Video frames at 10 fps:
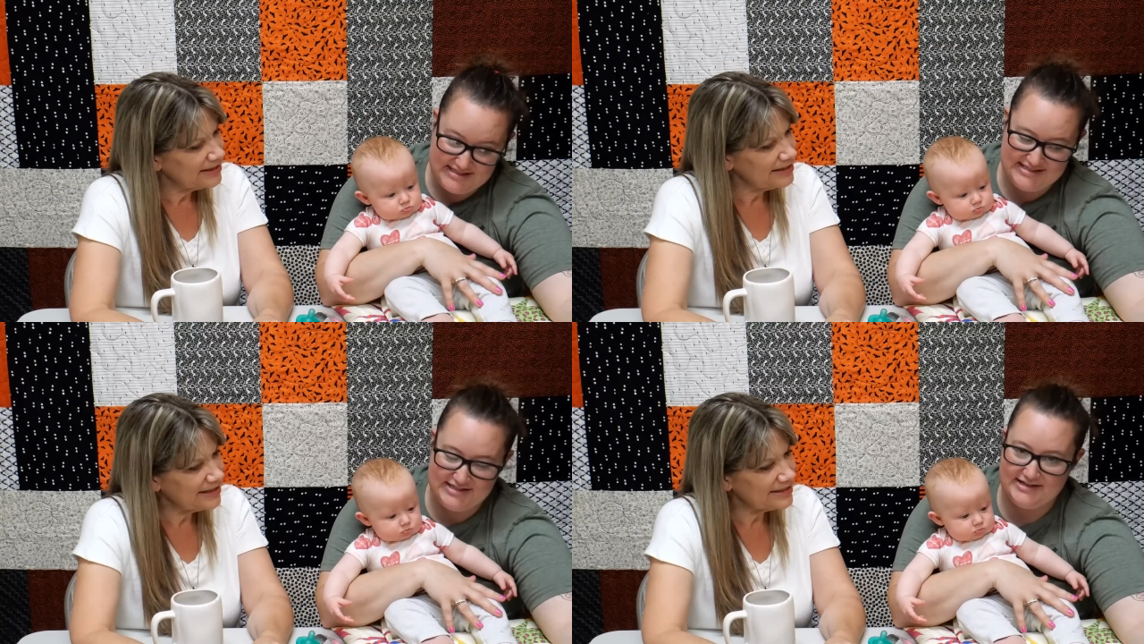
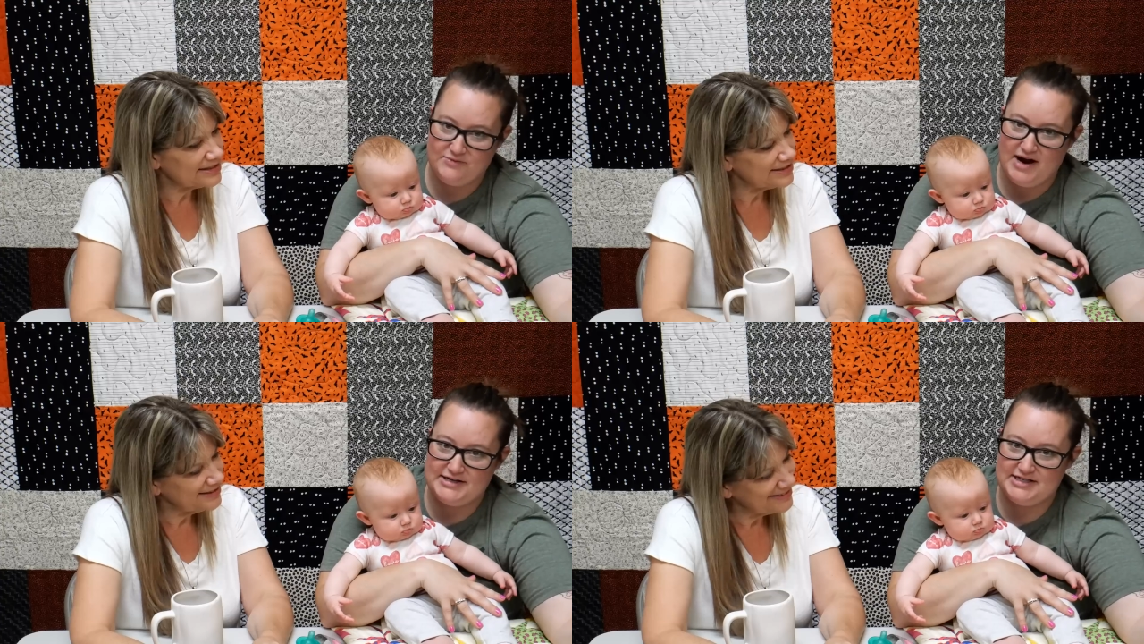Speaker 1: she's like
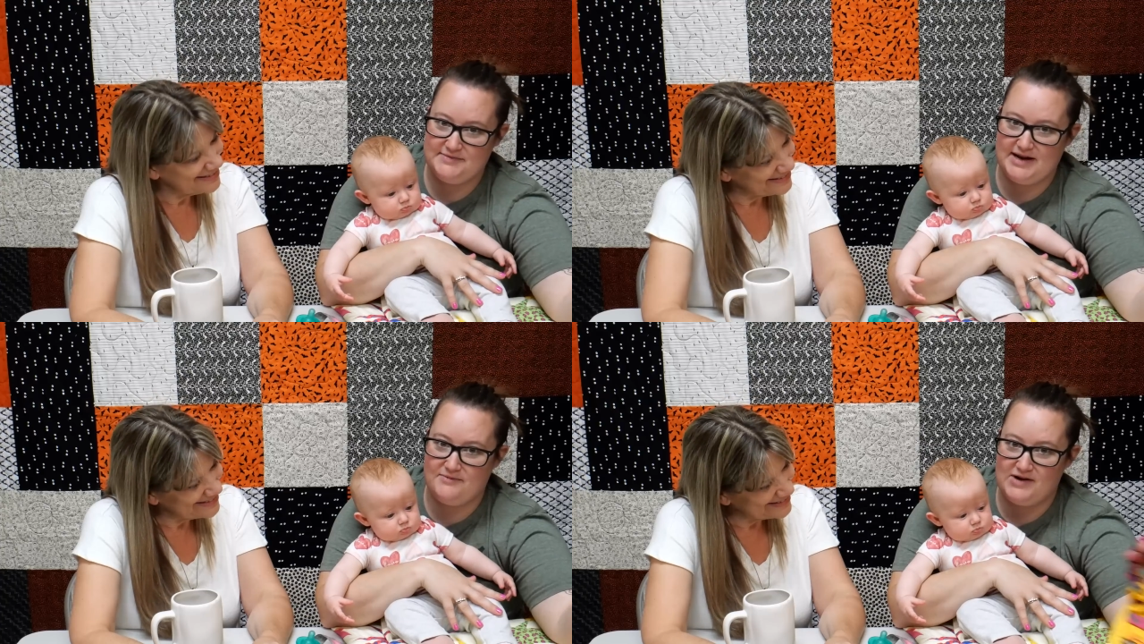watching
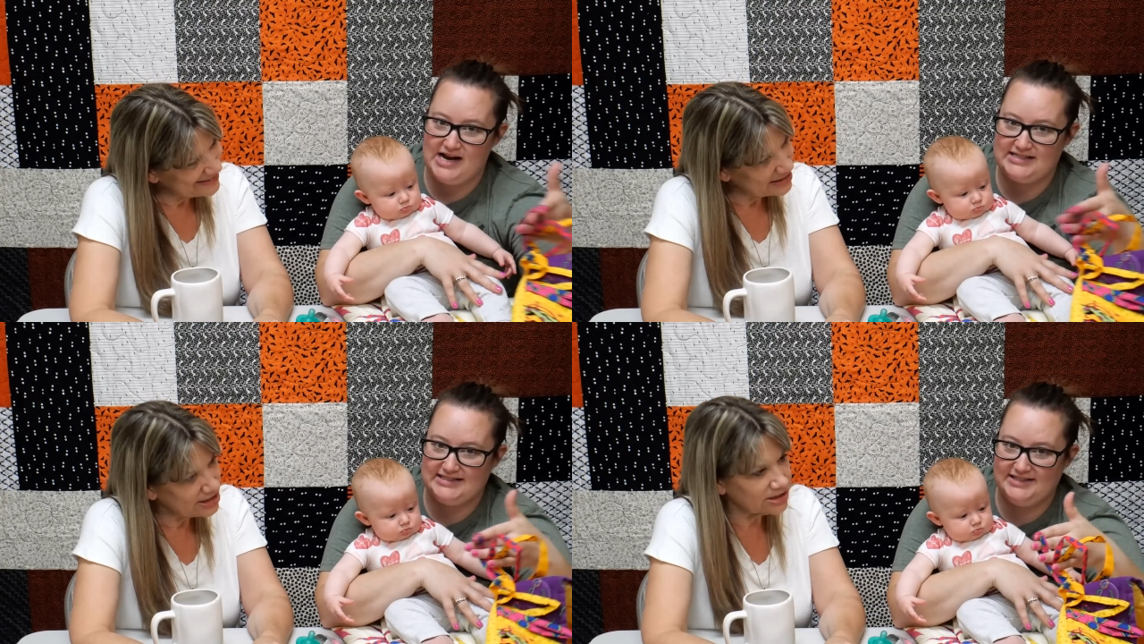me. I'm
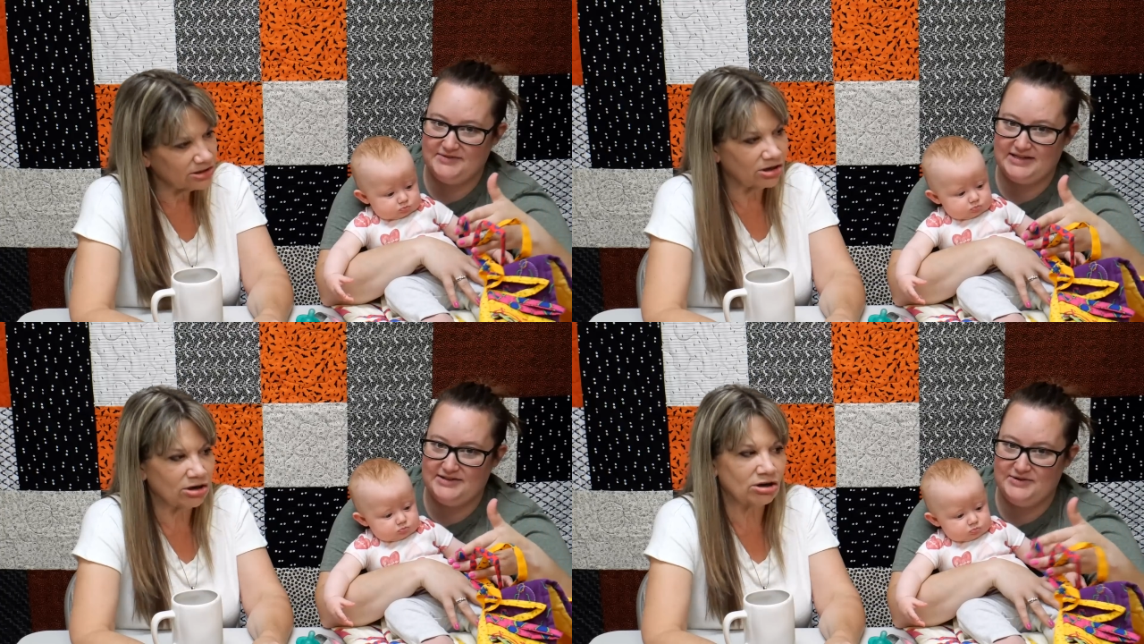wrestling with
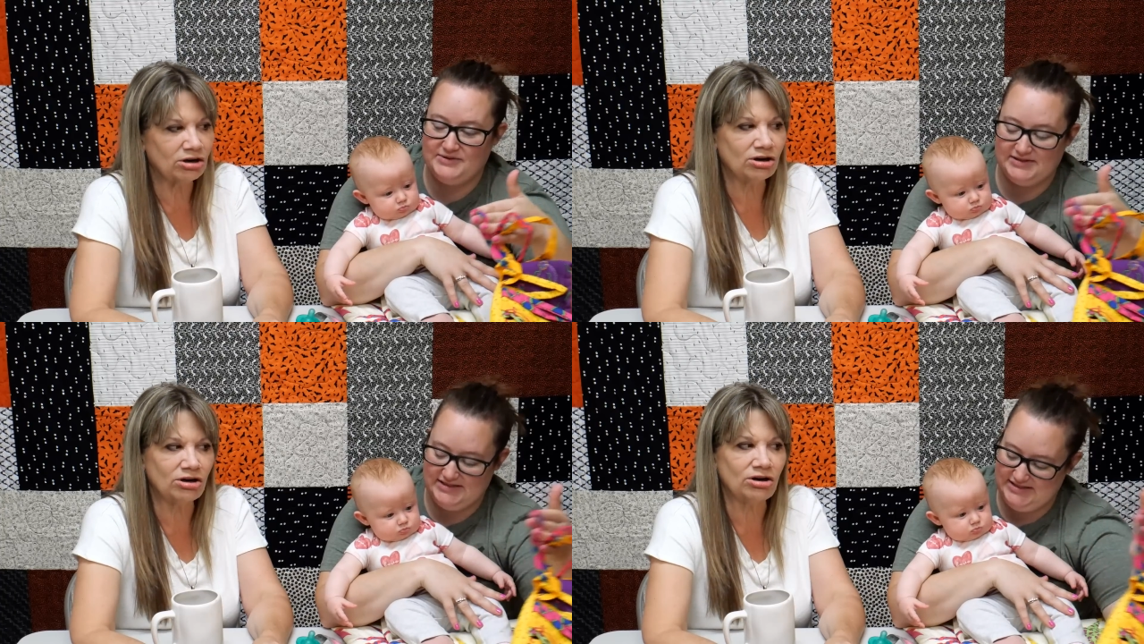
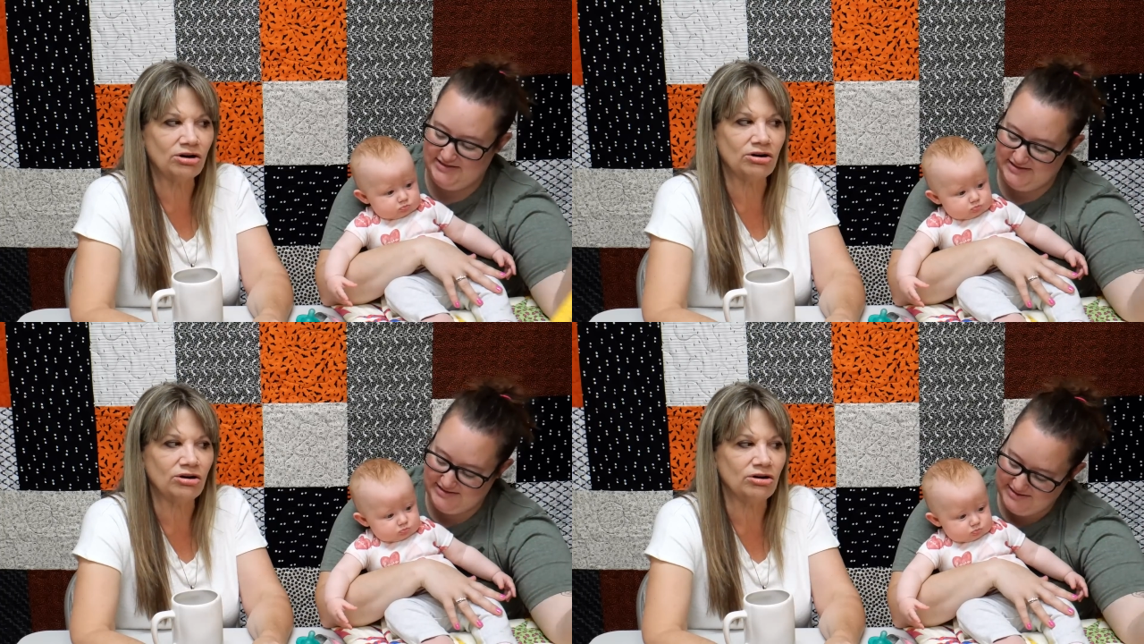noodles.